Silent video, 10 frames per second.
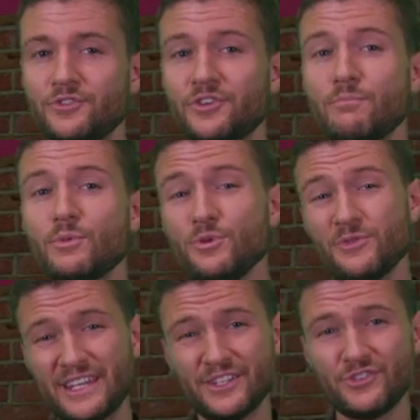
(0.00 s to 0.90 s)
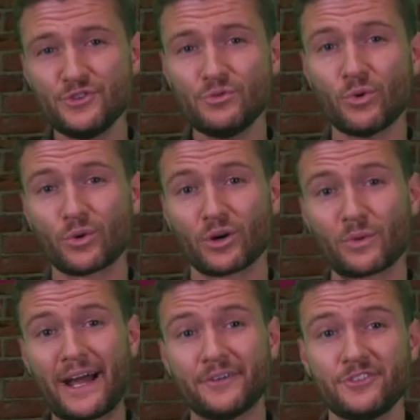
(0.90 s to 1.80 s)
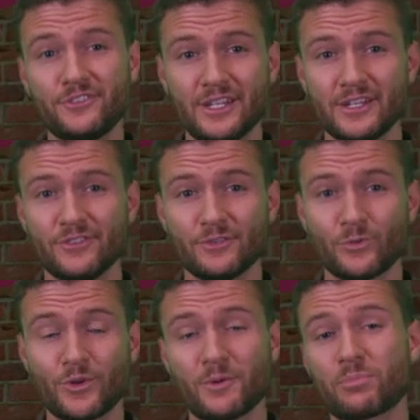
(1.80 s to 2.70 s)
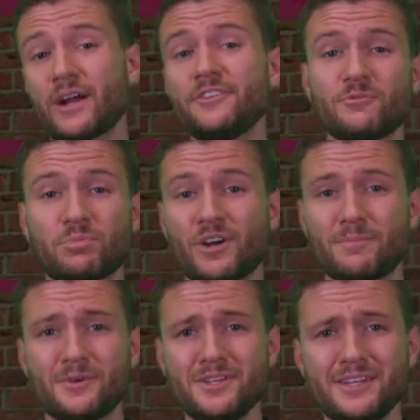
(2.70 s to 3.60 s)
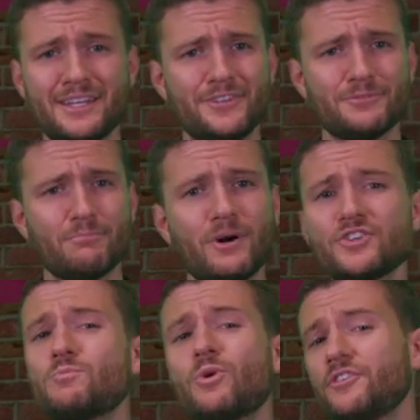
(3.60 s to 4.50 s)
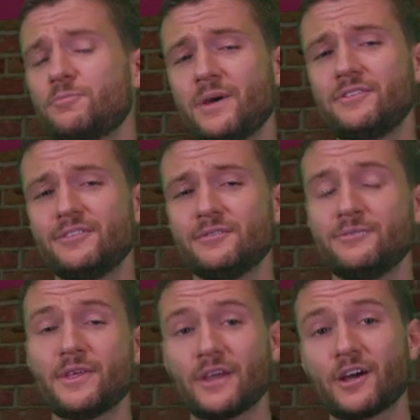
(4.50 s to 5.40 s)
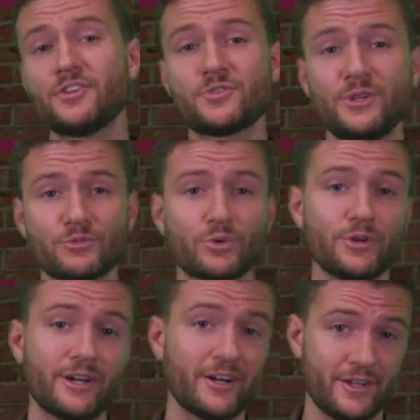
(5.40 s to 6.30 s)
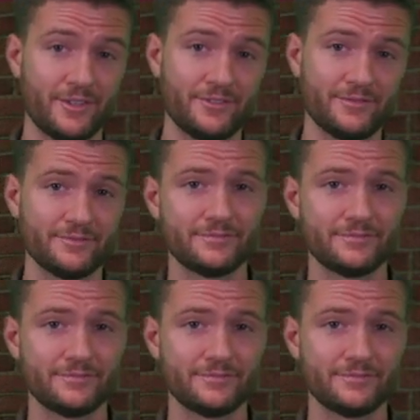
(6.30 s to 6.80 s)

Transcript: was to move into or around cities where the price of property is much more expensive than the country's rural areas.